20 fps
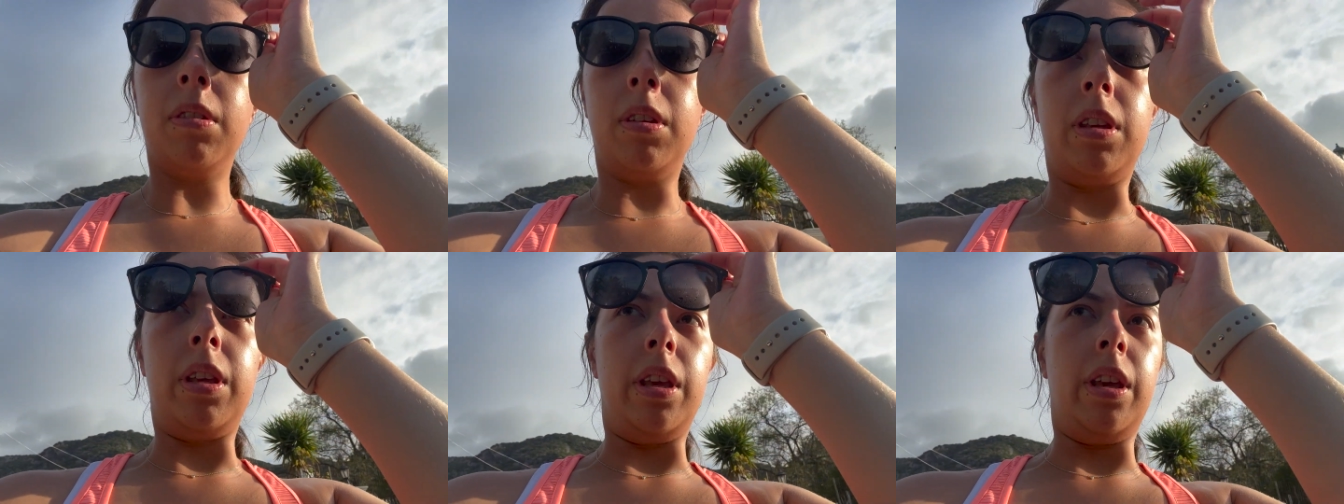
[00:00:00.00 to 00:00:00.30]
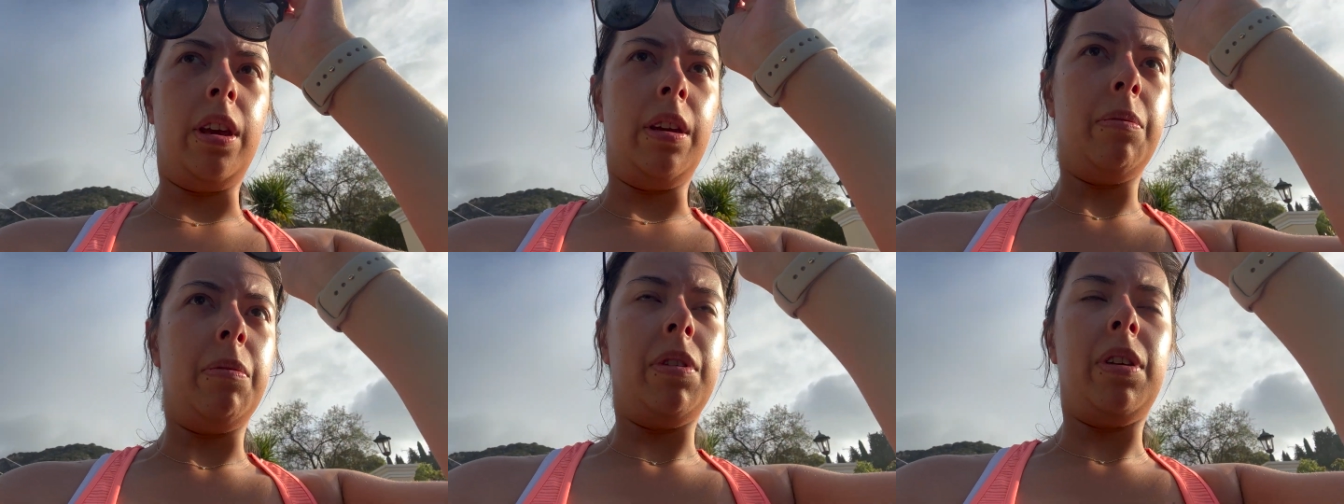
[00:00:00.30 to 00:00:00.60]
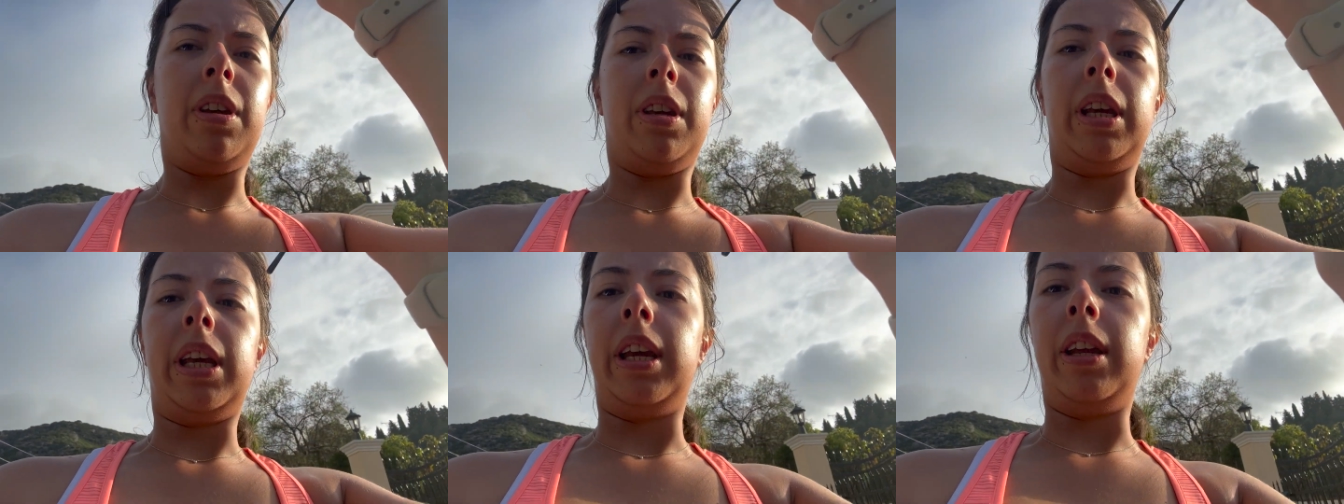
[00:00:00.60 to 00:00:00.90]
Yep,
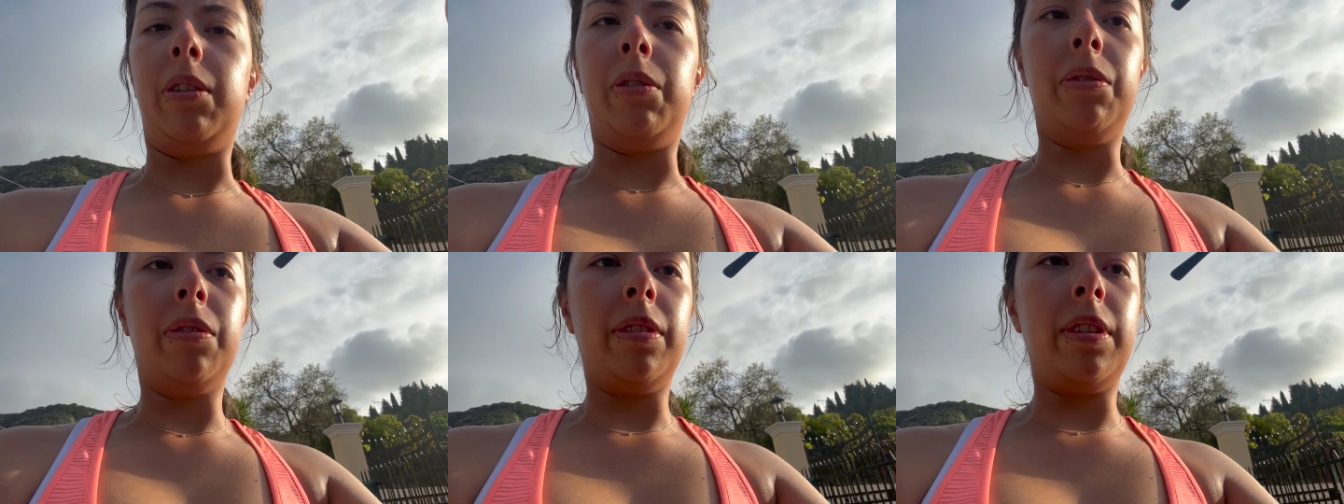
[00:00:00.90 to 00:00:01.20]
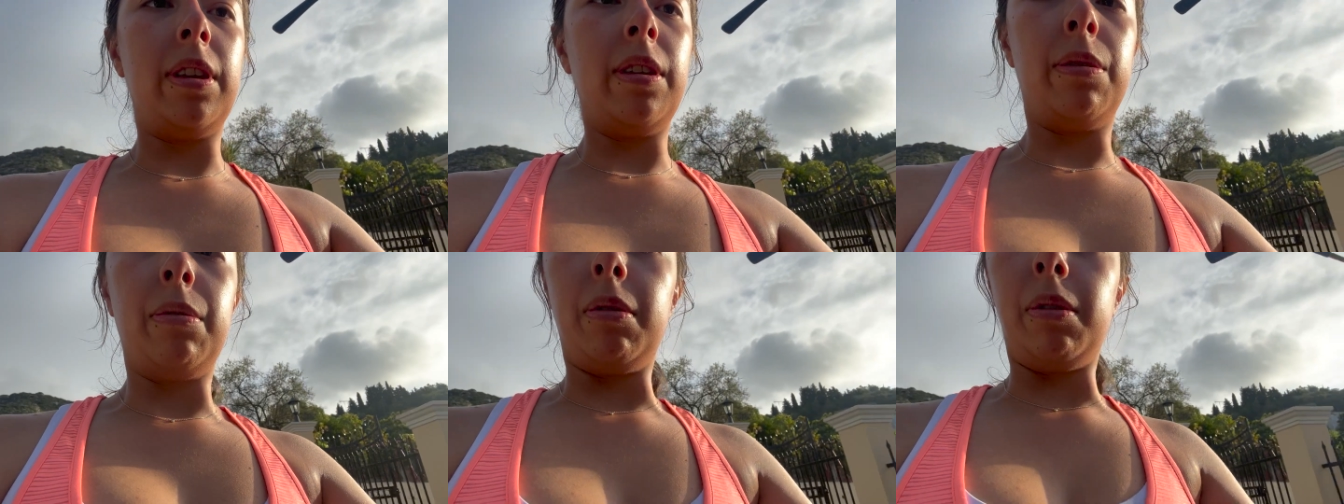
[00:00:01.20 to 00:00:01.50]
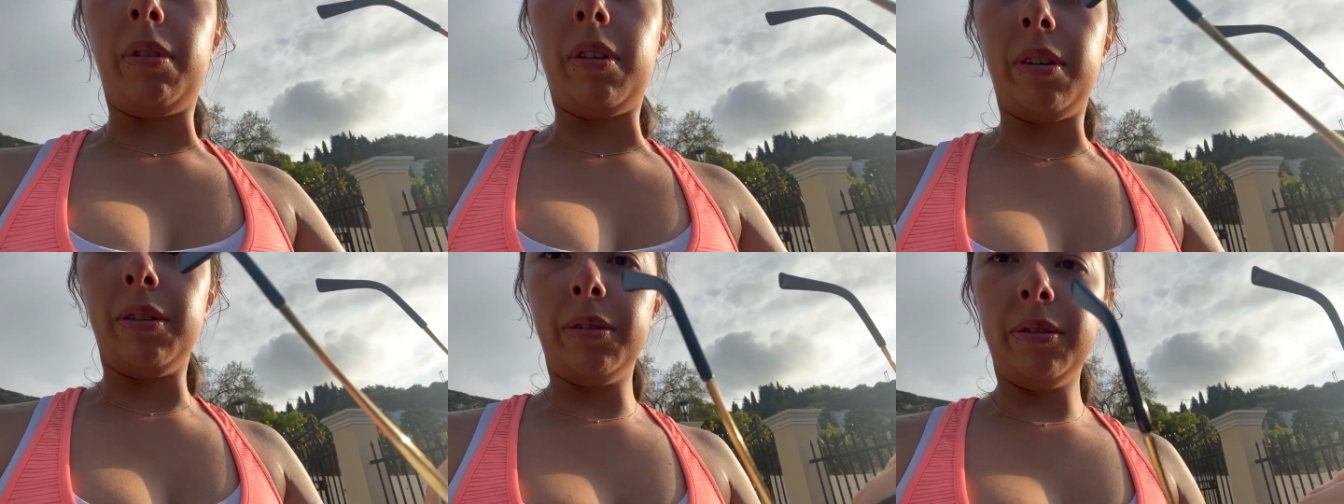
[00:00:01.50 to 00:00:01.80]
I cannot see
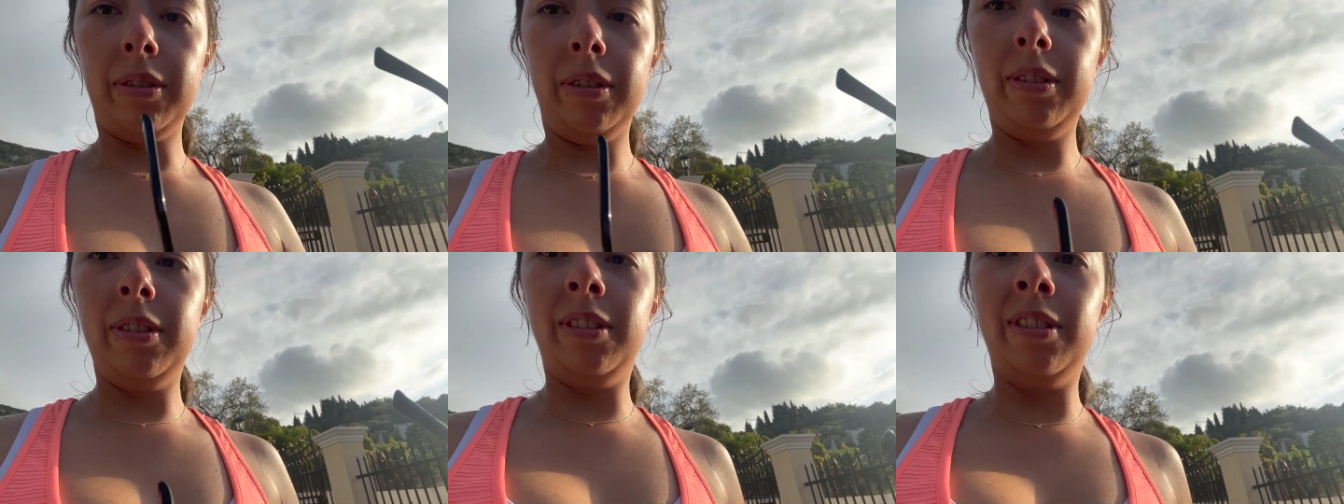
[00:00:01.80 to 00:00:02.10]
through those.